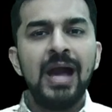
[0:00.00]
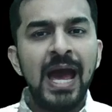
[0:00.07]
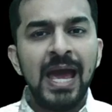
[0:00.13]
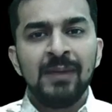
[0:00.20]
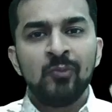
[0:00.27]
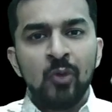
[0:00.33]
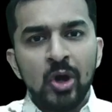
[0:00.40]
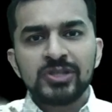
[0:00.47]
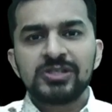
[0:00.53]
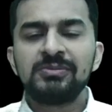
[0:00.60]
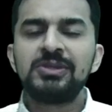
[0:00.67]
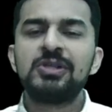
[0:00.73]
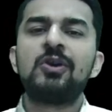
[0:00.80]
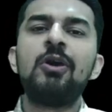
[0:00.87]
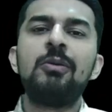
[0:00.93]
I'm awesome in
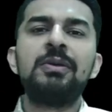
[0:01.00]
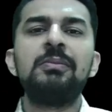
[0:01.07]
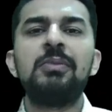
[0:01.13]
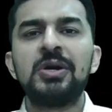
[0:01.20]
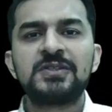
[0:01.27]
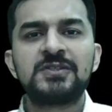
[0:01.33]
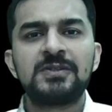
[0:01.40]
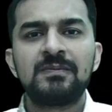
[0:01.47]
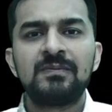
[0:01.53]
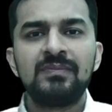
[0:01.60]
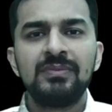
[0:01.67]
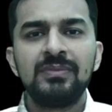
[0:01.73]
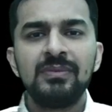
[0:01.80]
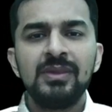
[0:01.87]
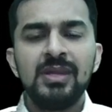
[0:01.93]
the comment box.
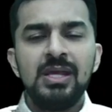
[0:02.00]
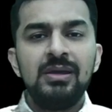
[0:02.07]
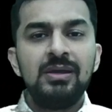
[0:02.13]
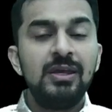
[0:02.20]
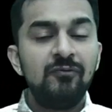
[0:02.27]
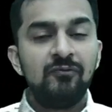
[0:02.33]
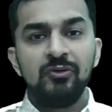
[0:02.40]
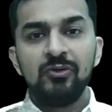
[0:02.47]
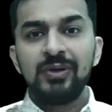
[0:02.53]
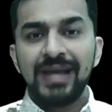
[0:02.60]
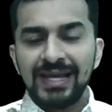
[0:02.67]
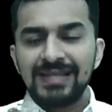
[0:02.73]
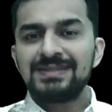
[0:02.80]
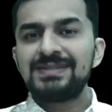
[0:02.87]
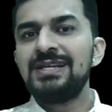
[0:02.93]
If you
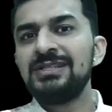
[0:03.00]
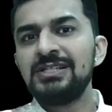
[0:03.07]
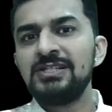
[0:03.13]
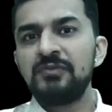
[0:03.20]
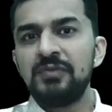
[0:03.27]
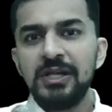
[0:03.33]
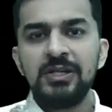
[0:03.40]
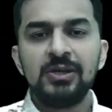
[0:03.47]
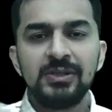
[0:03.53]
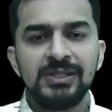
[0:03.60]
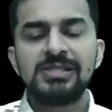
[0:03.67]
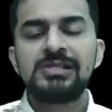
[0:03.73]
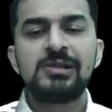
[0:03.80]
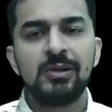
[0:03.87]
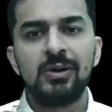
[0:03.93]
can see this video
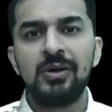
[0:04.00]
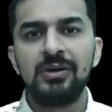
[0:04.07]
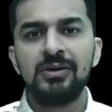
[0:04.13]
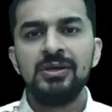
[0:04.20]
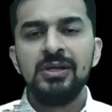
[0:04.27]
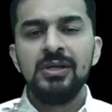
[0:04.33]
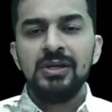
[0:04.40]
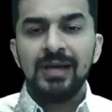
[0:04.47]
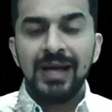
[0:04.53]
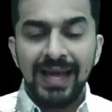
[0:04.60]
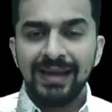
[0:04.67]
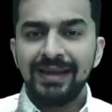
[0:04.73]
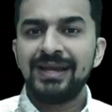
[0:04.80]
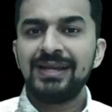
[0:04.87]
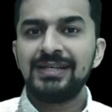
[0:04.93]
this long, I
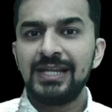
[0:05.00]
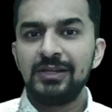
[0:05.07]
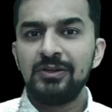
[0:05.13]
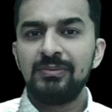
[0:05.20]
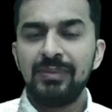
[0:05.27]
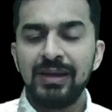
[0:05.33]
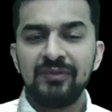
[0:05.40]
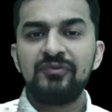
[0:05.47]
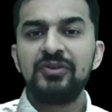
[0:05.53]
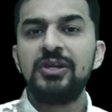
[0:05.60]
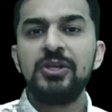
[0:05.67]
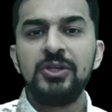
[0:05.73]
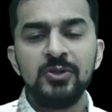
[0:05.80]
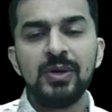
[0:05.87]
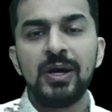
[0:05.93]
can tell you, my friend,
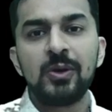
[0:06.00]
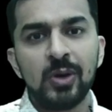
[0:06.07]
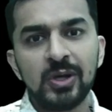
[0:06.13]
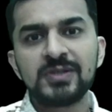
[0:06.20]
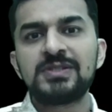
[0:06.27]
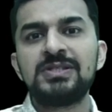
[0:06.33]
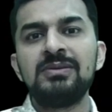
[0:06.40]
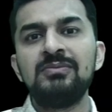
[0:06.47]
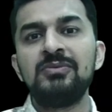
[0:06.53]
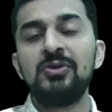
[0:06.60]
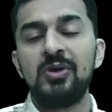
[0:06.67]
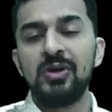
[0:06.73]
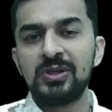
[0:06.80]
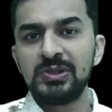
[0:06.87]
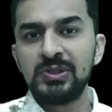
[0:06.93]
you are awesome. You're
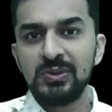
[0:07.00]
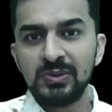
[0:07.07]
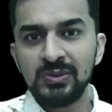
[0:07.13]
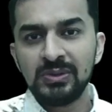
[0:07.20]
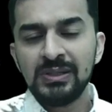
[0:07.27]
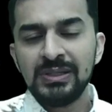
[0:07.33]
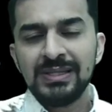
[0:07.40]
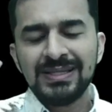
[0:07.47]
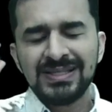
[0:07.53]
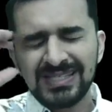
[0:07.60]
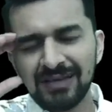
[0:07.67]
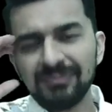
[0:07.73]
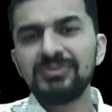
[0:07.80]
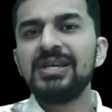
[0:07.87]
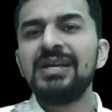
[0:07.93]
going to do
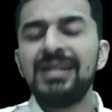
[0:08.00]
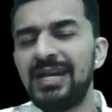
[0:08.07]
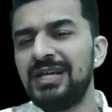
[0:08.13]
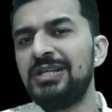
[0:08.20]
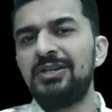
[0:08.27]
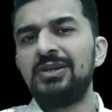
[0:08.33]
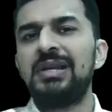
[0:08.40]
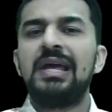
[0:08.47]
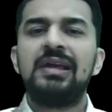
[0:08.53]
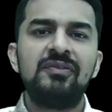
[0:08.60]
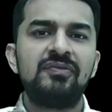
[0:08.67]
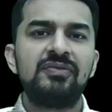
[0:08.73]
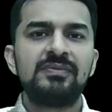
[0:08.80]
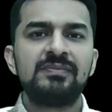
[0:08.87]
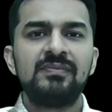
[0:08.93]
something great in your life.
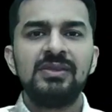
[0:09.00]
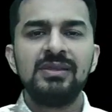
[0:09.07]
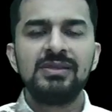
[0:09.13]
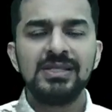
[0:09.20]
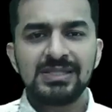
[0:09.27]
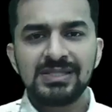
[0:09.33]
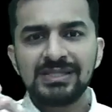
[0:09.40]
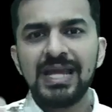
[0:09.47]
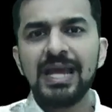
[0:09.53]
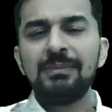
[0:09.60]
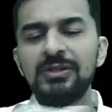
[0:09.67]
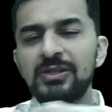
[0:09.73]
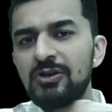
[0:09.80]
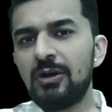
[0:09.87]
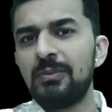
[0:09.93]
Just type in
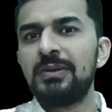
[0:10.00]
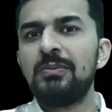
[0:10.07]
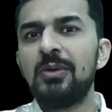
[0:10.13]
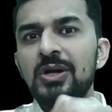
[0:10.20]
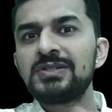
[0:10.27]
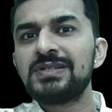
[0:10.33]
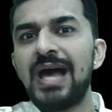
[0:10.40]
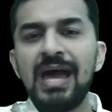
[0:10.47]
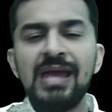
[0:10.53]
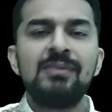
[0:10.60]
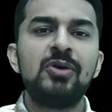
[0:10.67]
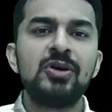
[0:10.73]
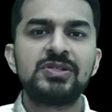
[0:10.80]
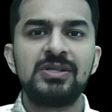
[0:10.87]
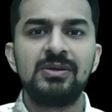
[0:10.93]
the comment box, I am
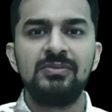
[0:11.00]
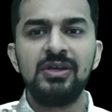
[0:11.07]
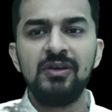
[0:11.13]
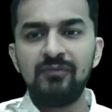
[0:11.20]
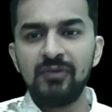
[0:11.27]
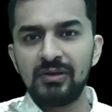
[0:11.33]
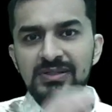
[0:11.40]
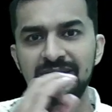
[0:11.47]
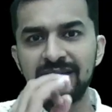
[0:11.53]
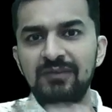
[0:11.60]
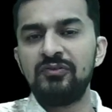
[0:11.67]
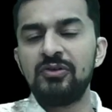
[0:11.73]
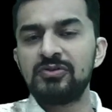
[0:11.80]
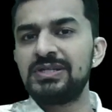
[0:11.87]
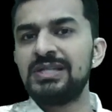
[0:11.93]
awesome. If you're, if
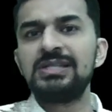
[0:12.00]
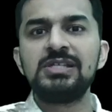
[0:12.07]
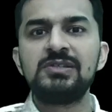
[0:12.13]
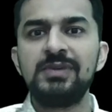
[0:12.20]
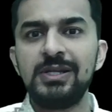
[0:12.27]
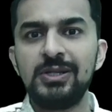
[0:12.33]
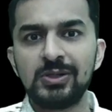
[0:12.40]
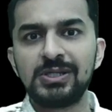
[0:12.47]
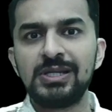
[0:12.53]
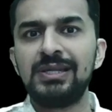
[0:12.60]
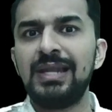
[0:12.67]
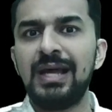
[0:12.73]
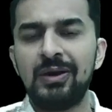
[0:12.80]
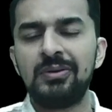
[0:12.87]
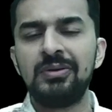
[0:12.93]
you've seen this video till
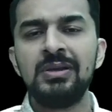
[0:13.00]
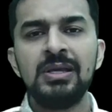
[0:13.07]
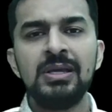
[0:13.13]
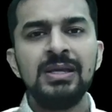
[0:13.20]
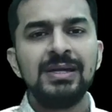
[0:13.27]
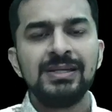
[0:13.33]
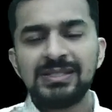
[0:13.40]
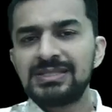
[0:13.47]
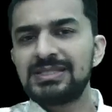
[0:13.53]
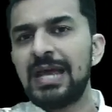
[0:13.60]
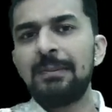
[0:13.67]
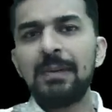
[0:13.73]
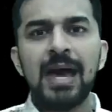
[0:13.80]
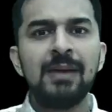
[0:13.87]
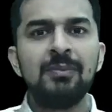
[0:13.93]
now, just type
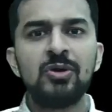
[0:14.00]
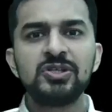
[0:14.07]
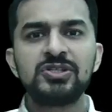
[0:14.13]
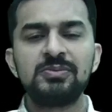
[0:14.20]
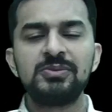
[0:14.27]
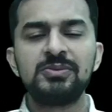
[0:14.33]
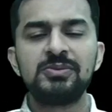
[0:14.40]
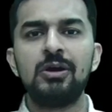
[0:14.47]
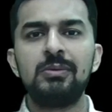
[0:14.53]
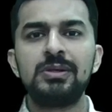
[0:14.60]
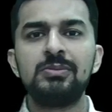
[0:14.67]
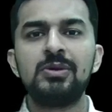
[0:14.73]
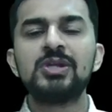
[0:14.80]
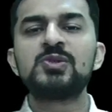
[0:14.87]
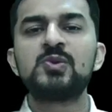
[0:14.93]
I am awesome in the comment
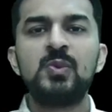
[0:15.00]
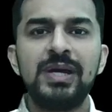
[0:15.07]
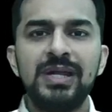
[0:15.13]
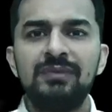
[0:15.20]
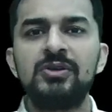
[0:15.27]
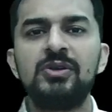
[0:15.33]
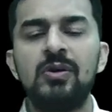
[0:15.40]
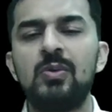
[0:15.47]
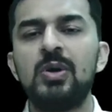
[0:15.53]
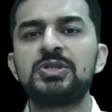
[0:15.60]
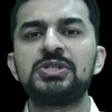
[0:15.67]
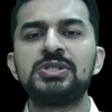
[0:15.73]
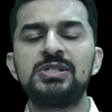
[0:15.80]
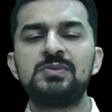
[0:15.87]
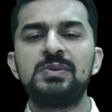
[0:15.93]
box wherever you're
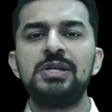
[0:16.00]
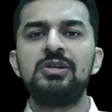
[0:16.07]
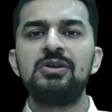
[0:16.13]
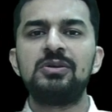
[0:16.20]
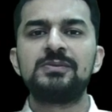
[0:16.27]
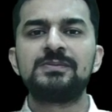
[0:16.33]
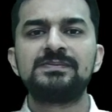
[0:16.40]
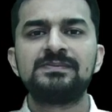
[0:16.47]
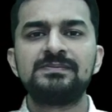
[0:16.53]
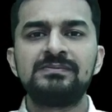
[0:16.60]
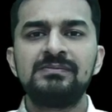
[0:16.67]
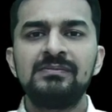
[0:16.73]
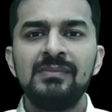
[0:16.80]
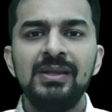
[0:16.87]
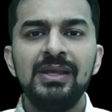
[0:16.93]
watching this video.
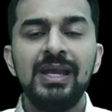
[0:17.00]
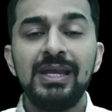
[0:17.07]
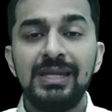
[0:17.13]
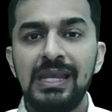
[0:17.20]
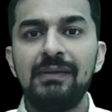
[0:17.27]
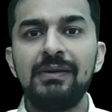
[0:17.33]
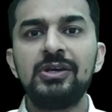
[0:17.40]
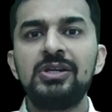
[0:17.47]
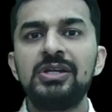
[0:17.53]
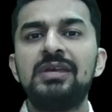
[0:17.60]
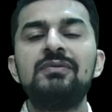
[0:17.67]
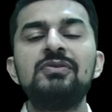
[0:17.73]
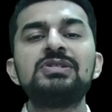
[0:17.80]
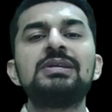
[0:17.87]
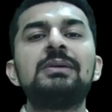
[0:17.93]
And now I'm going to give
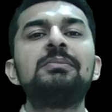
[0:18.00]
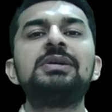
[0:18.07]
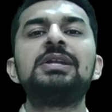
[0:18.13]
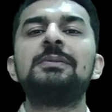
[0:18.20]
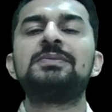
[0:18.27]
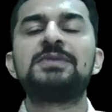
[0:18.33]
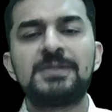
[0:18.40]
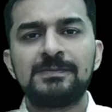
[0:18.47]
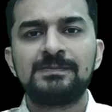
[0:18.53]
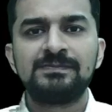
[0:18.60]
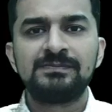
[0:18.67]
you some tips